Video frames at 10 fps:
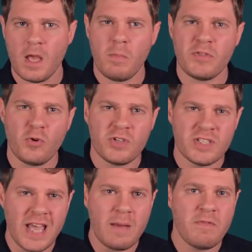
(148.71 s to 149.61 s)
but those
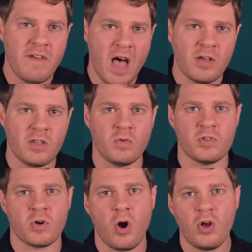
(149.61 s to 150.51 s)
same values
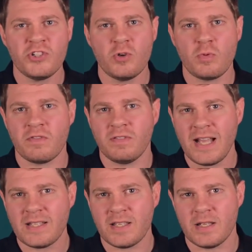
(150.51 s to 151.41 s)
are also
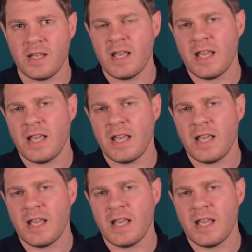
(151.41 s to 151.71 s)
reflected